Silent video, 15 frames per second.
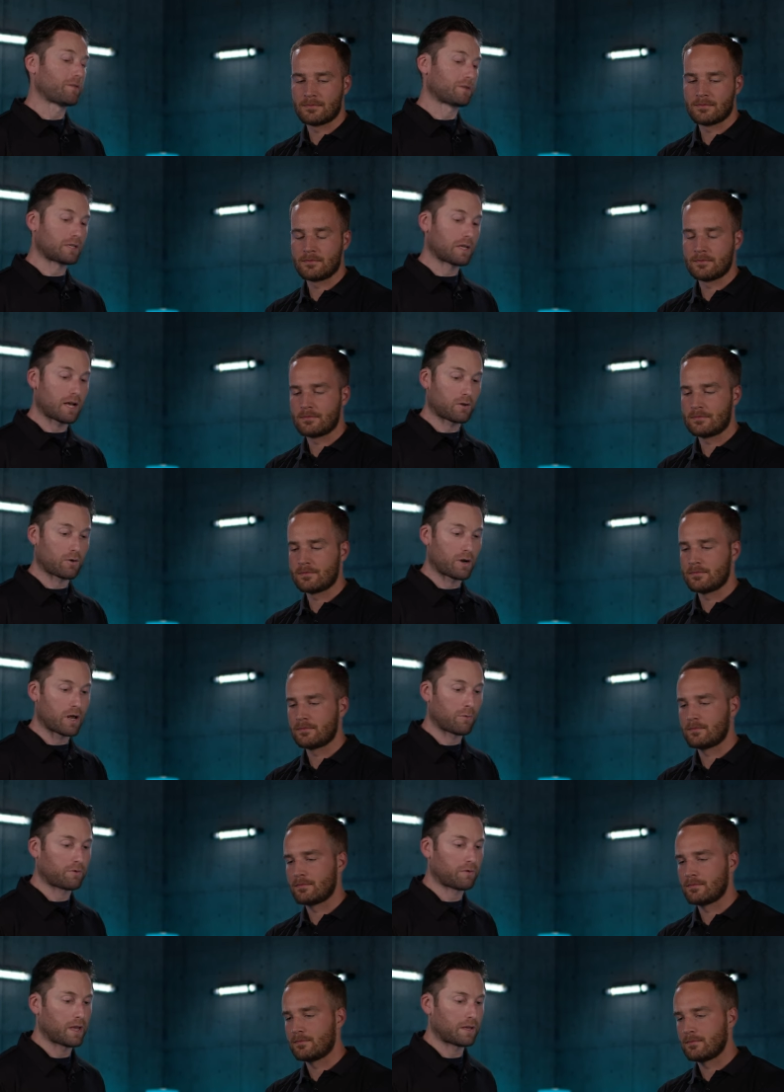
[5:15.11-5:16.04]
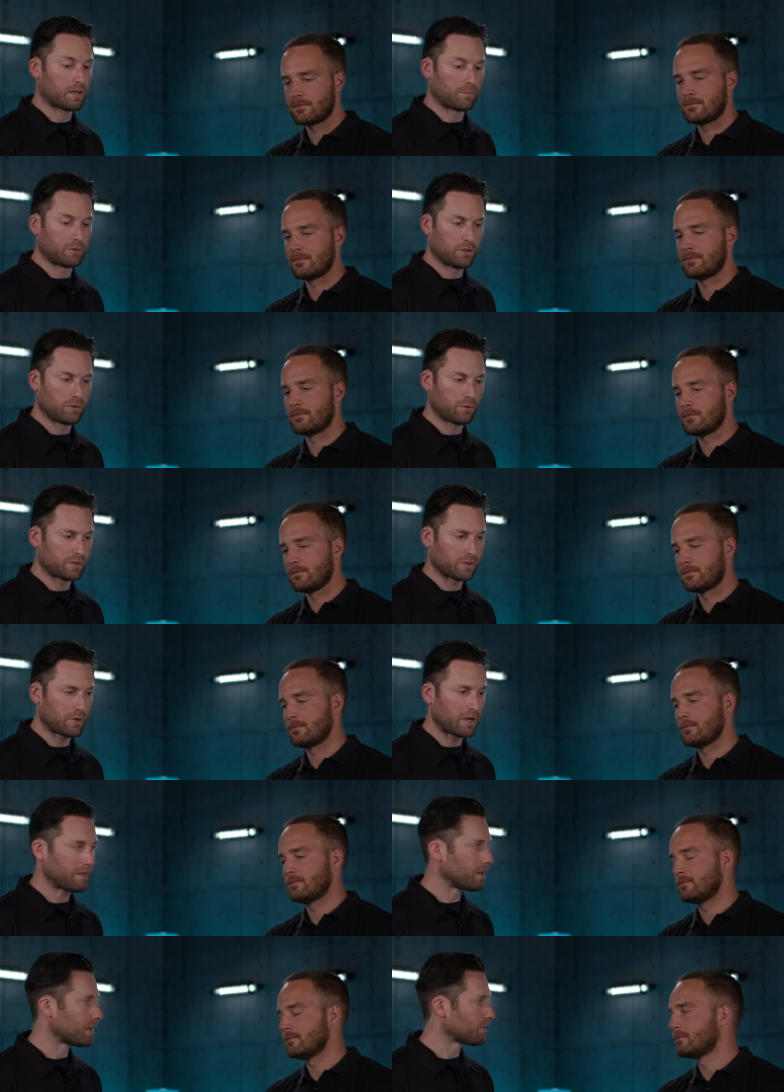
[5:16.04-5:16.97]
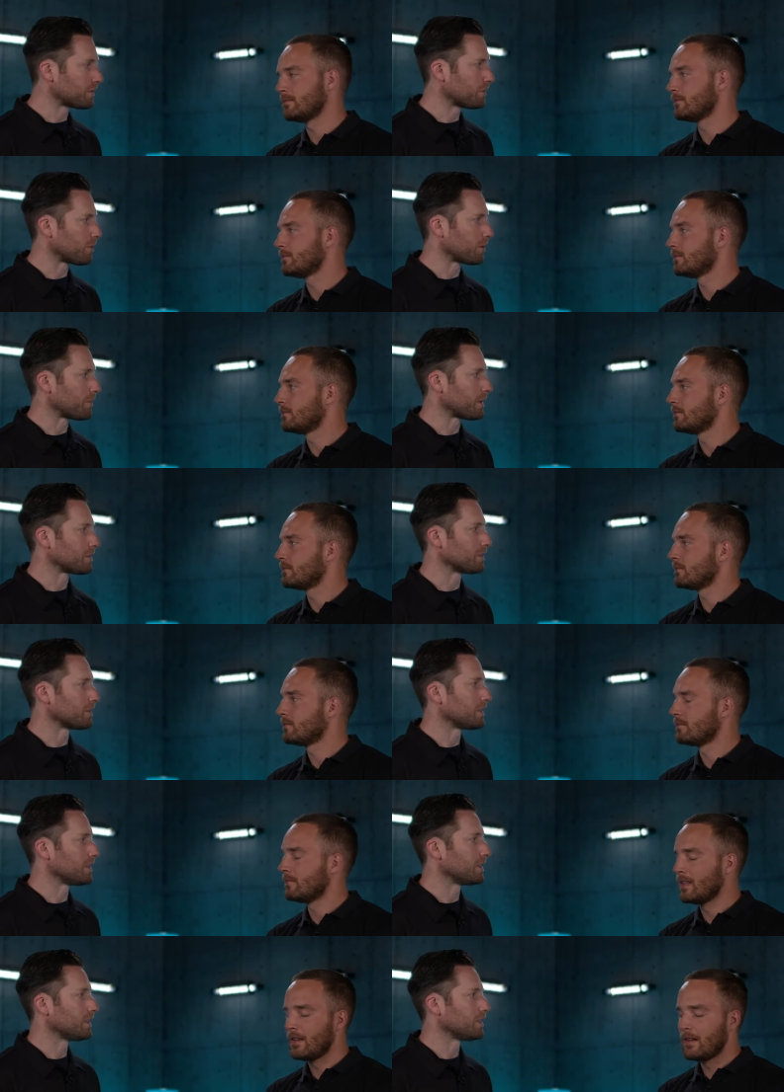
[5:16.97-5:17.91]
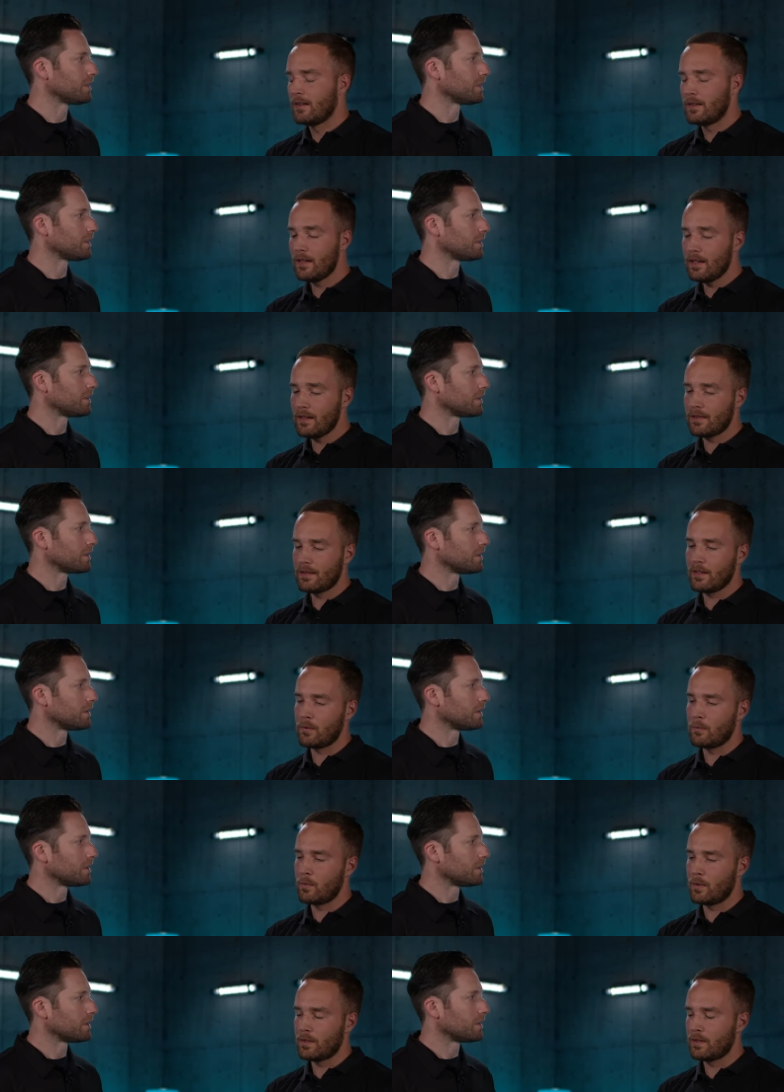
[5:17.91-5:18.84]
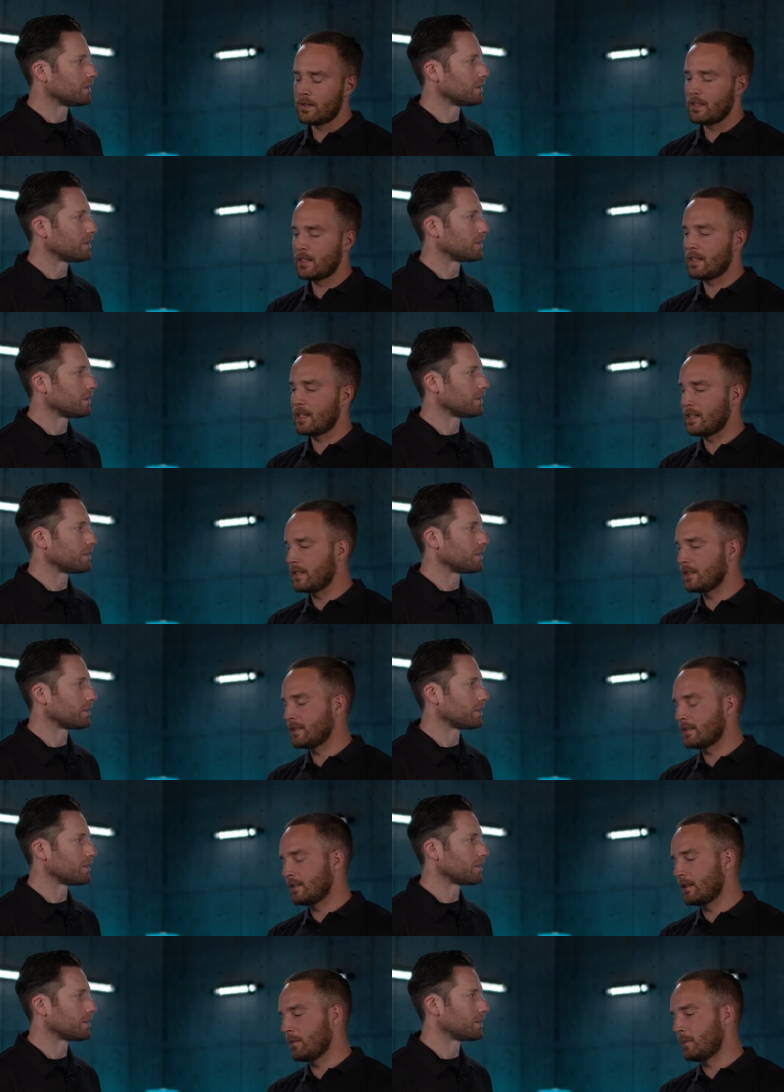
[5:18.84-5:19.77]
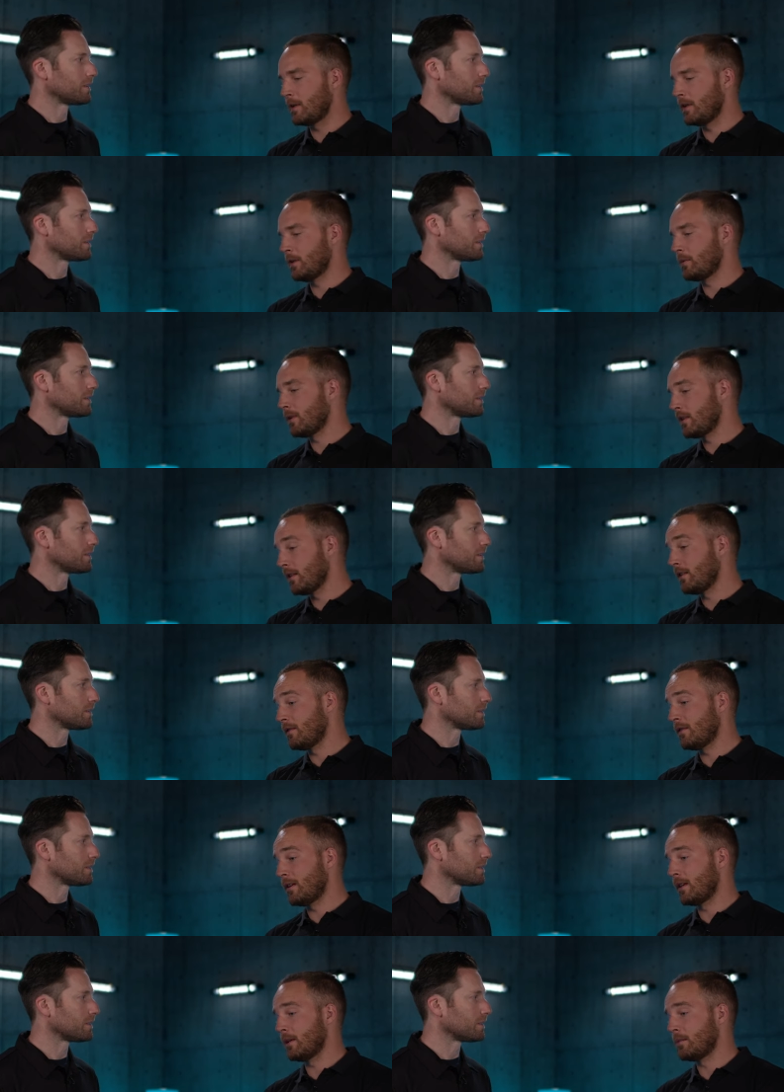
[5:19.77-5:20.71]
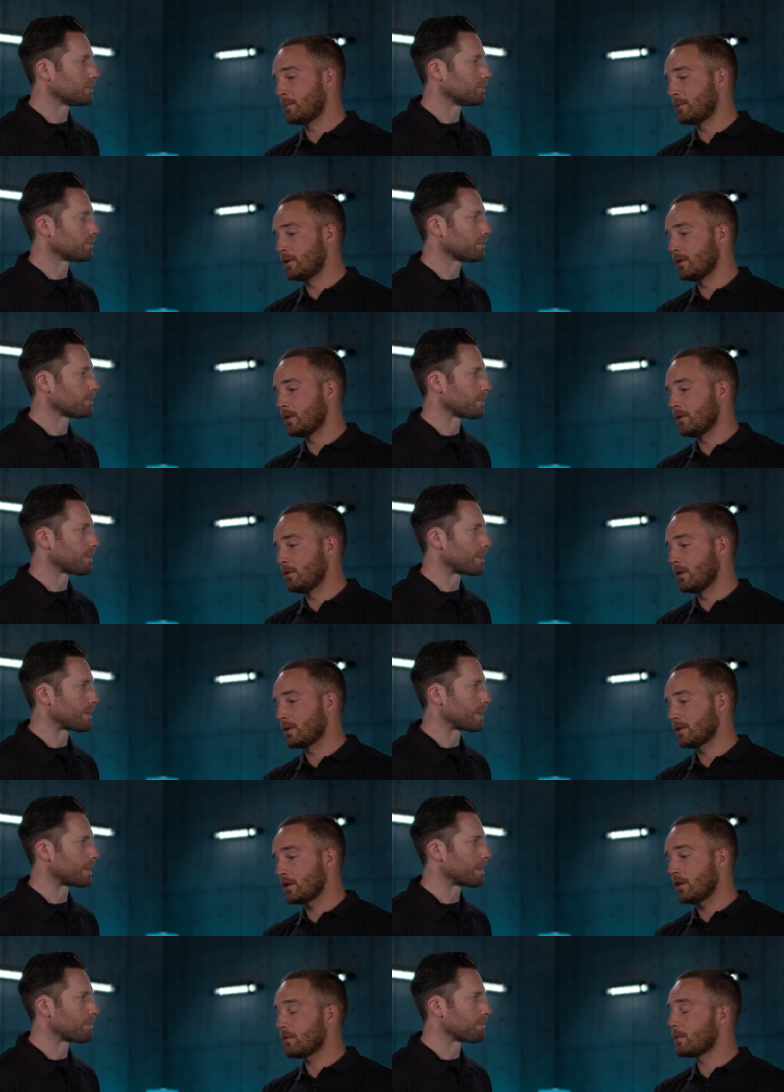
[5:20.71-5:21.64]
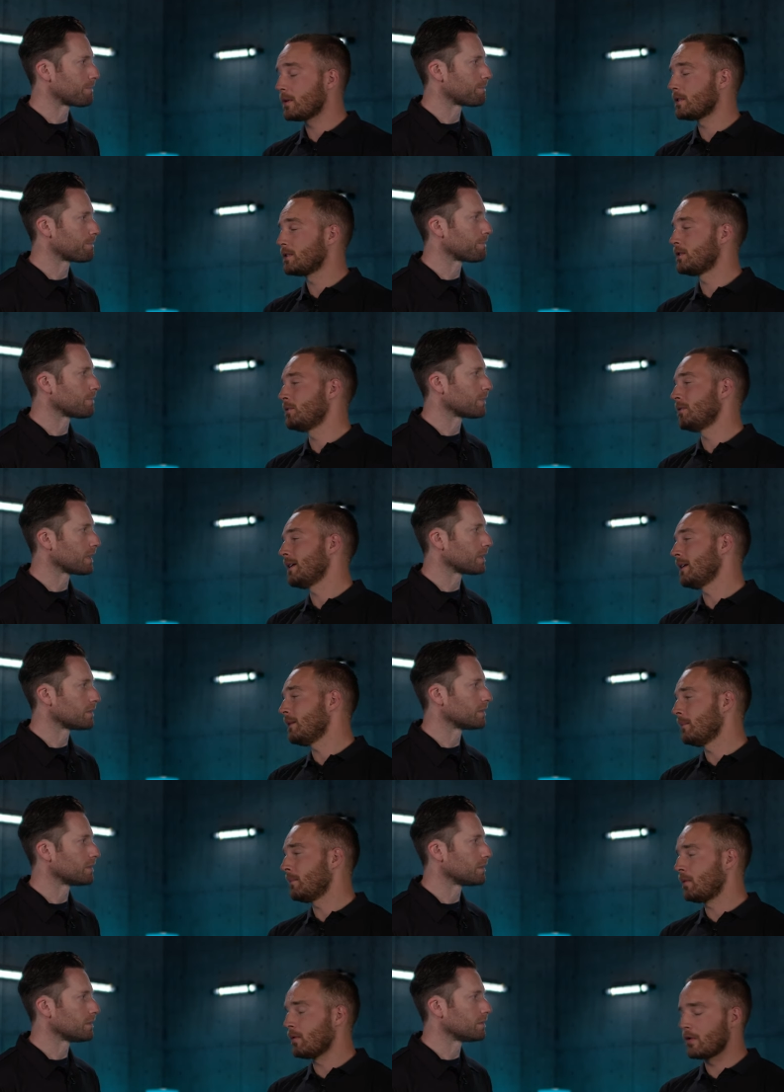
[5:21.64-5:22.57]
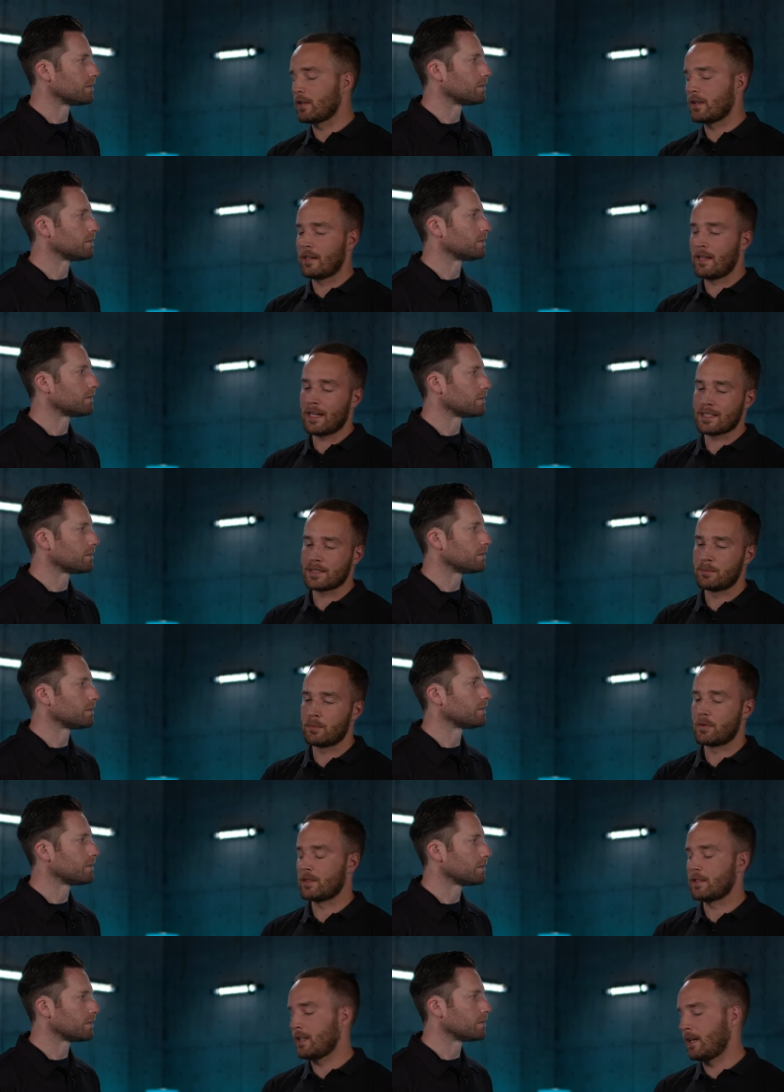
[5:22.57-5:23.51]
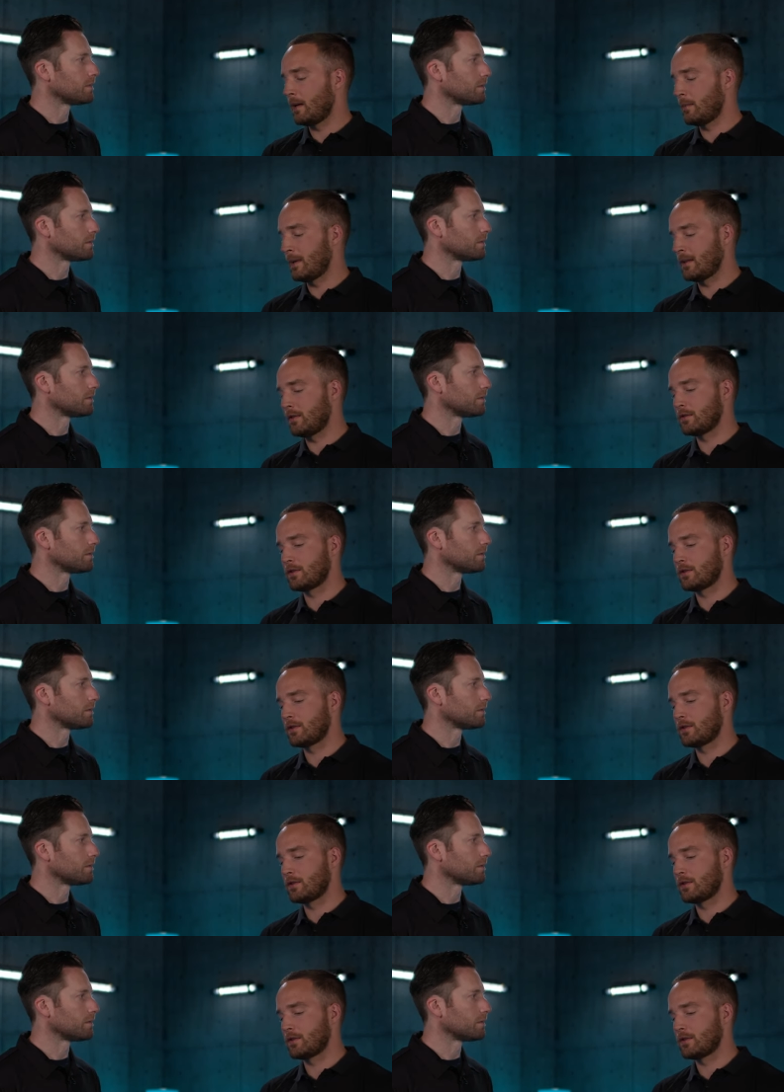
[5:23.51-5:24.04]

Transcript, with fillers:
Speaker 1: there's a lot going on with Flight Hub 2. Is there anything else you want to mention?
Speaker 2: Yeah, I think one thing is the ability within the Flight Hub 2 software to import and export KMLs.